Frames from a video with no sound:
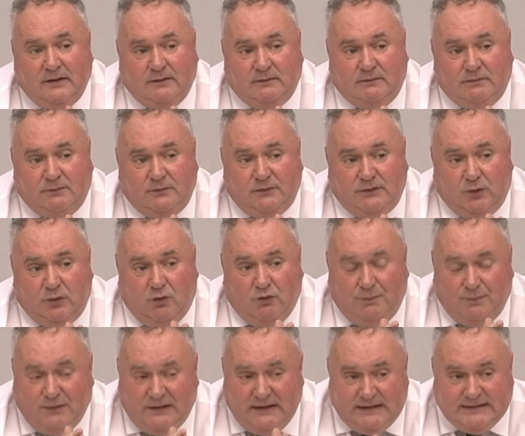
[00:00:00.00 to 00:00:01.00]

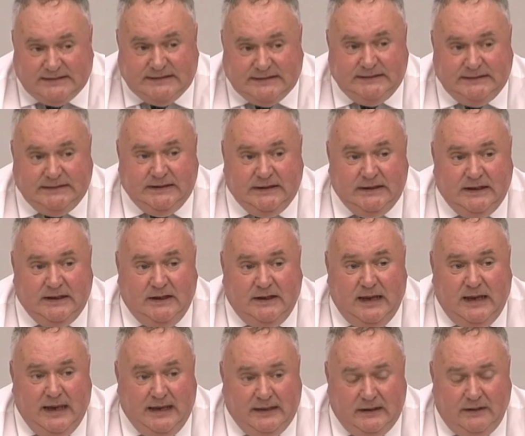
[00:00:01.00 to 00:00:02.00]
replacing
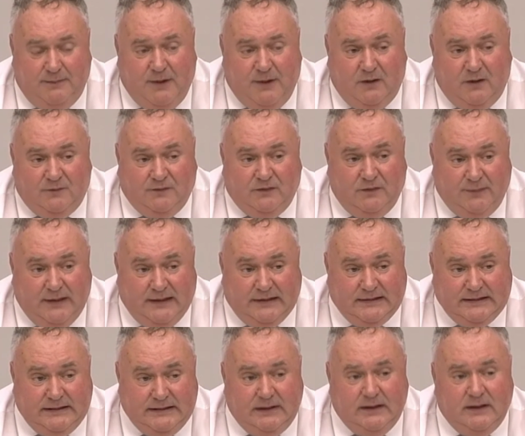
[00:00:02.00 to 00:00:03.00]
any part of the
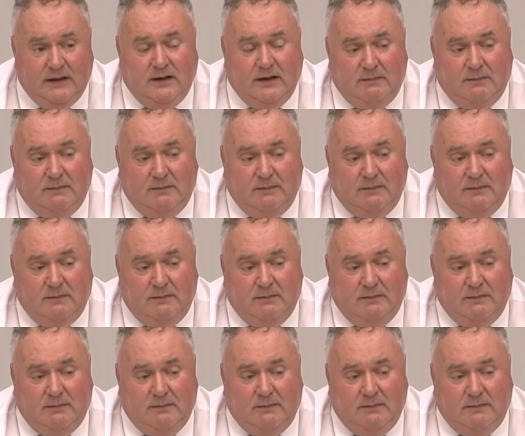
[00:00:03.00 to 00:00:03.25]
building.